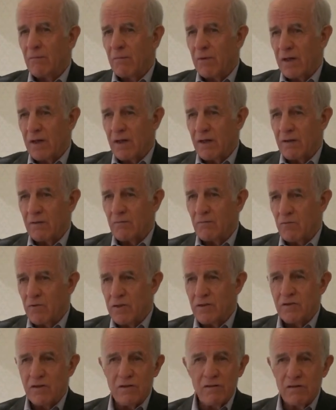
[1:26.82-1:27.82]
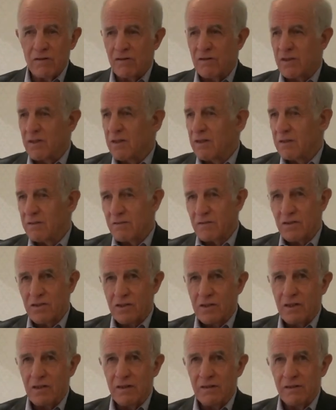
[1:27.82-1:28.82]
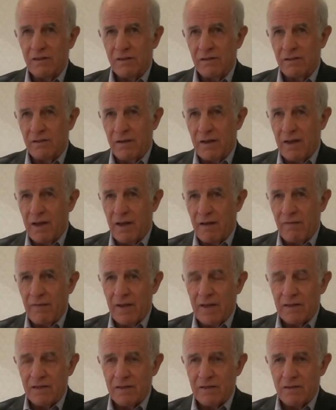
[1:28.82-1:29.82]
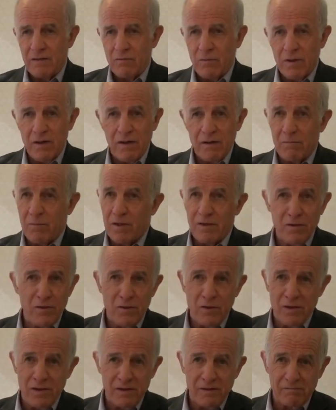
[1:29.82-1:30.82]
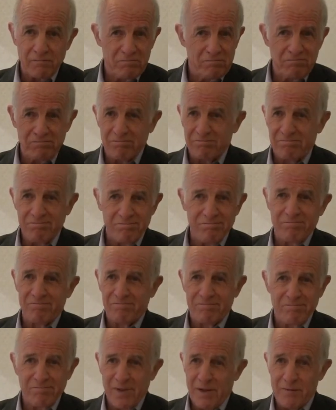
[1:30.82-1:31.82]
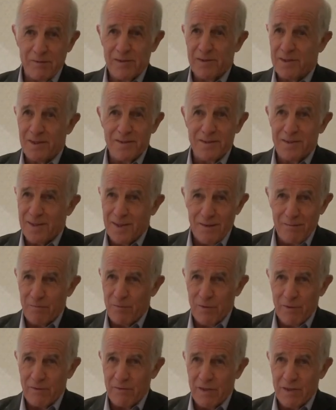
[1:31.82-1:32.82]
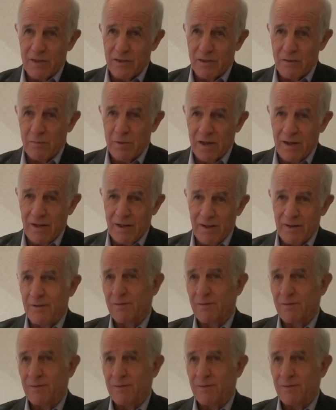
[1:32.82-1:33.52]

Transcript: my research in steel, and that's what I've been doing ever since then, for the rest of my